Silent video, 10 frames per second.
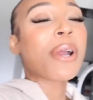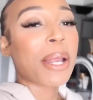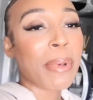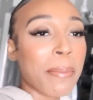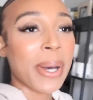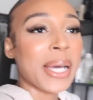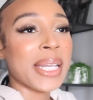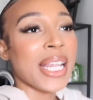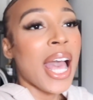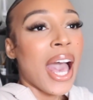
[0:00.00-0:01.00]
wearing my
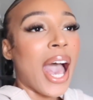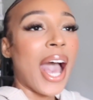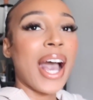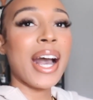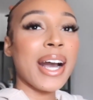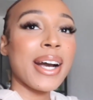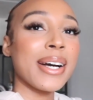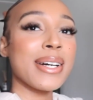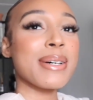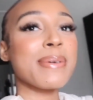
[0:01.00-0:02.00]
bun
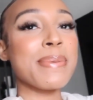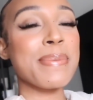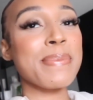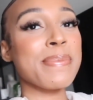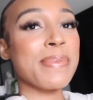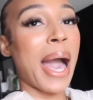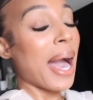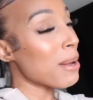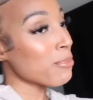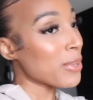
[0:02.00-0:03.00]
um
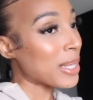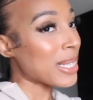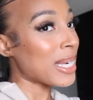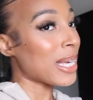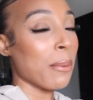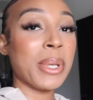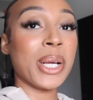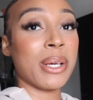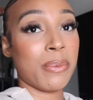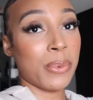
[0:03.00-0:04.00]
i'm feeling i'm in a good